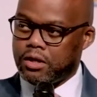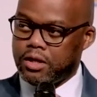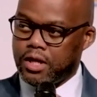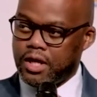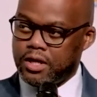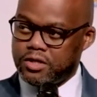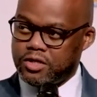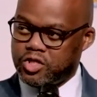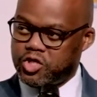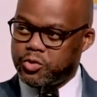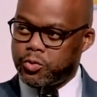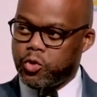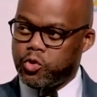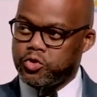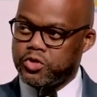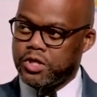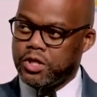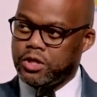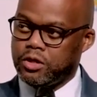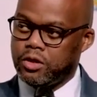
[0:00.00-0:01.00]
their
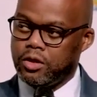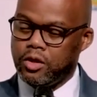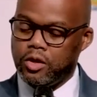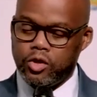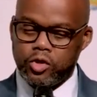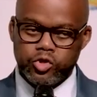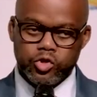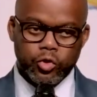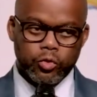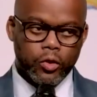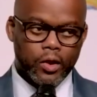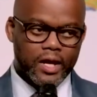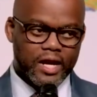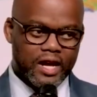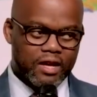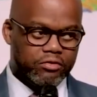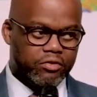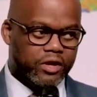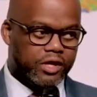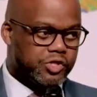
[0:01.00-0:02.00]
disposal. So we're
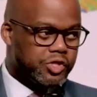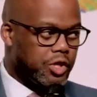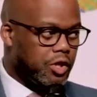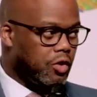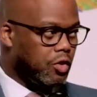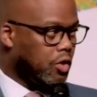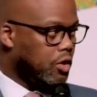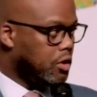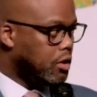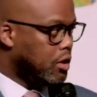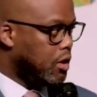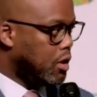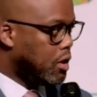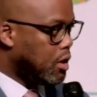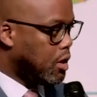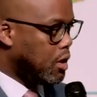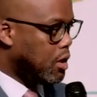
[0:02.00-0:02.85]
leveraging on